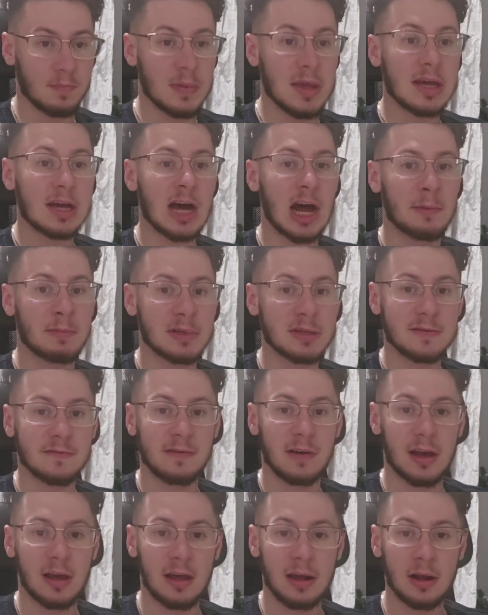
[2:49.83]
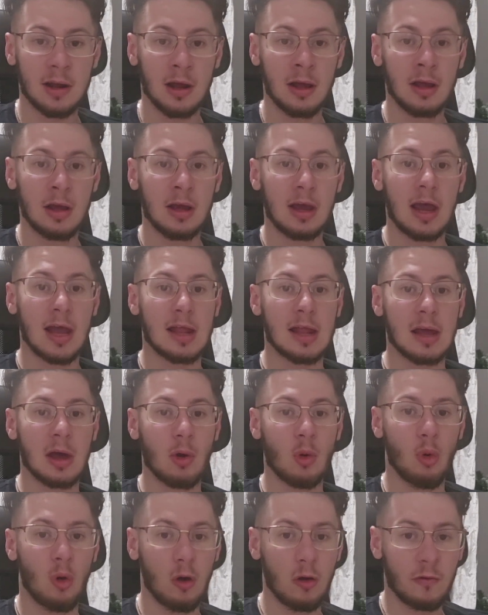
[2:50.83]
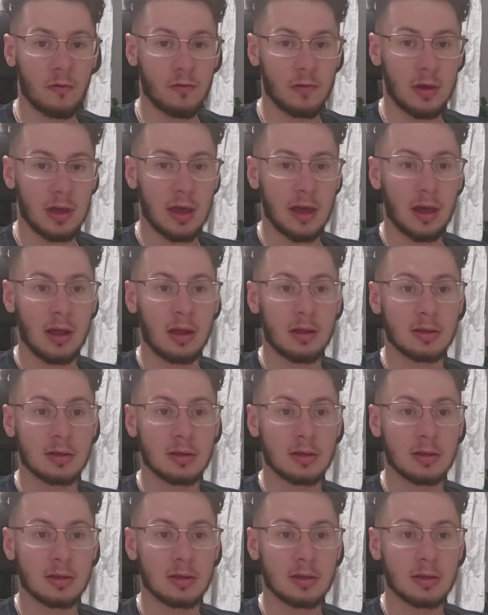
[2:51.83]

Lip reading: becomes fire and engulfs